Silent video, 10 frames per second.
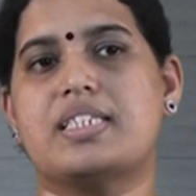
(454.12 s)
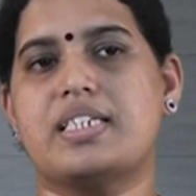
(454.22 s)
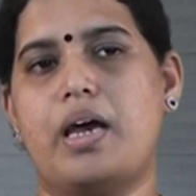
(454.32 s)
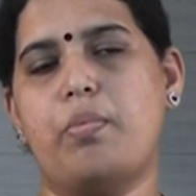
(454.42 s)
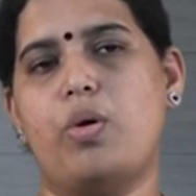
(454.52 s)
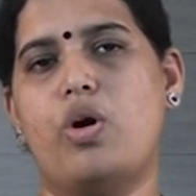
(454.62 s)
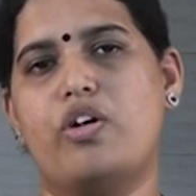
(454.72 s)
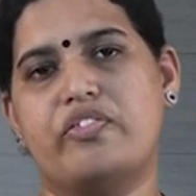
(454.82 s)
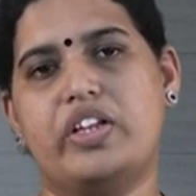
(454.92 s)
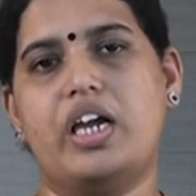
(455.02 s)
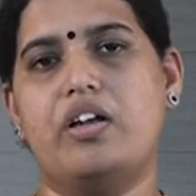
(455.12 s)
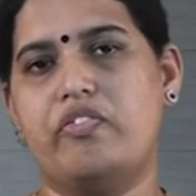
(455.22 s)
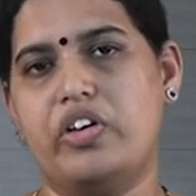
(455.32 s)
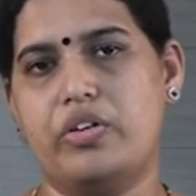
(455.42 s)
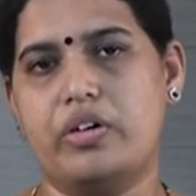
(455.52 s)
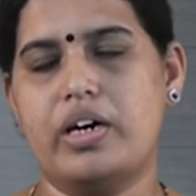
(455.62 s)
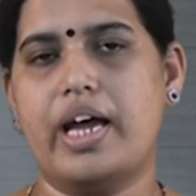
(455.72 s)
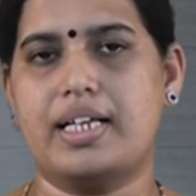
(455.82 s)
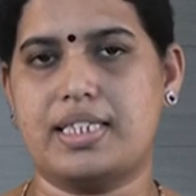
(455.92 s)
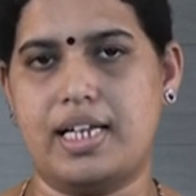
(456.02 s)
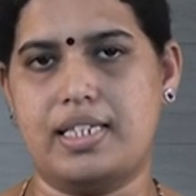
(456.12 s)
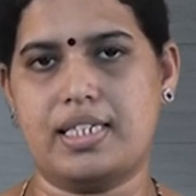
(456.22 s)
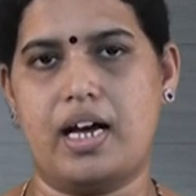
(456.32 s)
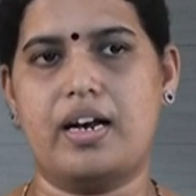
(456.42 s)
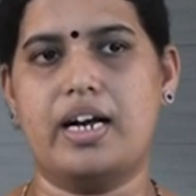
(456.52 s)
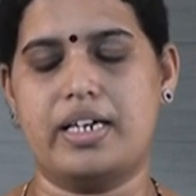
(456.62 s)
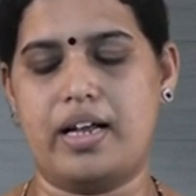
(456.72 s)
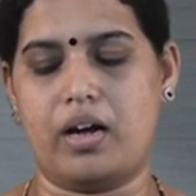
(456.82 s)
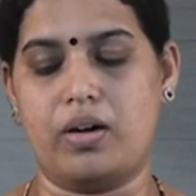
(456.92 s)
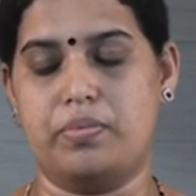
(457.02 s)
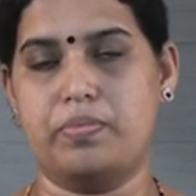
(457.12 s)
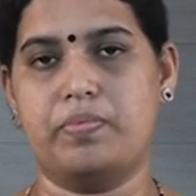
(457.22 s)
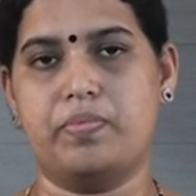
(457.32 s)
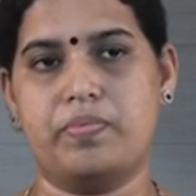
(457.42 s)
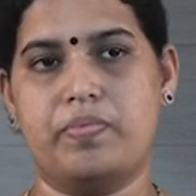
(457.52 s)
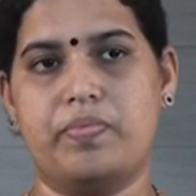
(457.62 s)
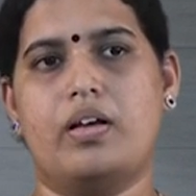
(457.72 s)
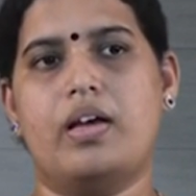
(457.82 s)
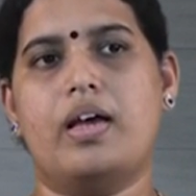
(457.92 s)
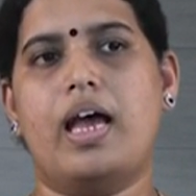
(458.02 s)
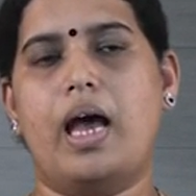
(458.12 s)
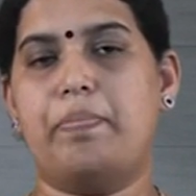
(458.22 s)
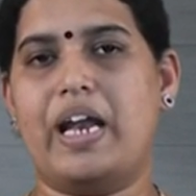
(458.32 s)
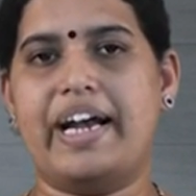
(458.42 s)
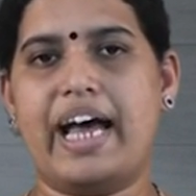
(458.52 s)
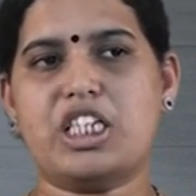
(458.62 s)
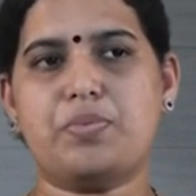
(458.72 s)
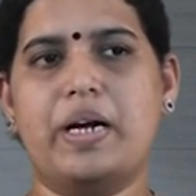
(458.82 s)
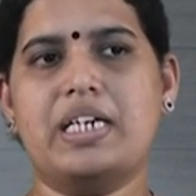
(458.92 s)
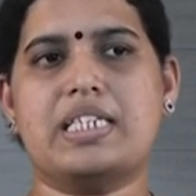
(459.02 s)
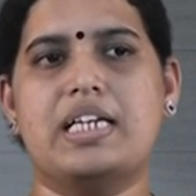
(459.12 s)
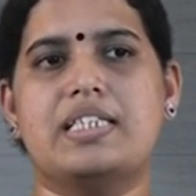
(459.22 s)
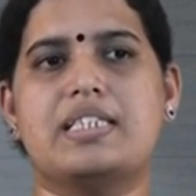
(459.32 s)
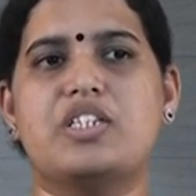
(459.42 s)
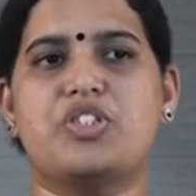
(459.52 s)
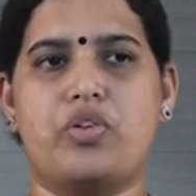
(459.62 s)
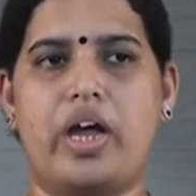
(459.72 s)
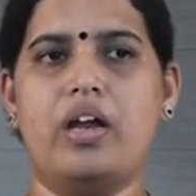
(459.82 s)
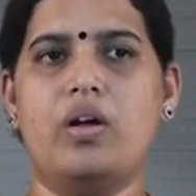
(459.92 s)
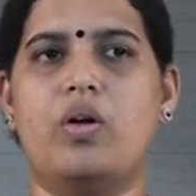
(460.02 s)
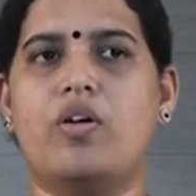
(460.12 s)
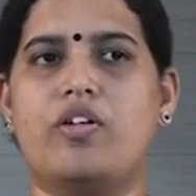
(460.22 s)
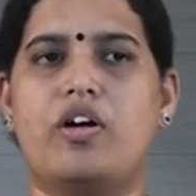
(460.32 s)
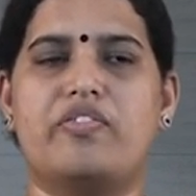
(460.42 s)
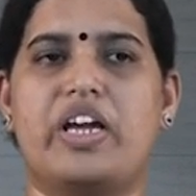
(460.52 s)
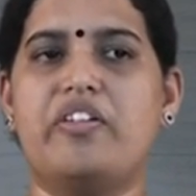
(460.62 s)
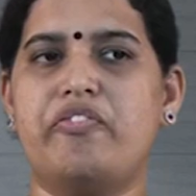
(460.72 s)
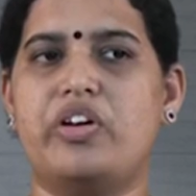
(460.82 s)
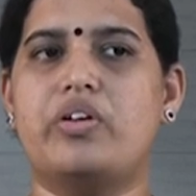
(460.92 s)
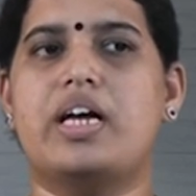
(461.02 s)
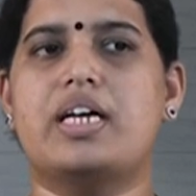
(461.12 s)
stem of the inferior extensor retinaculum. Applied aspects is the strain of the inferior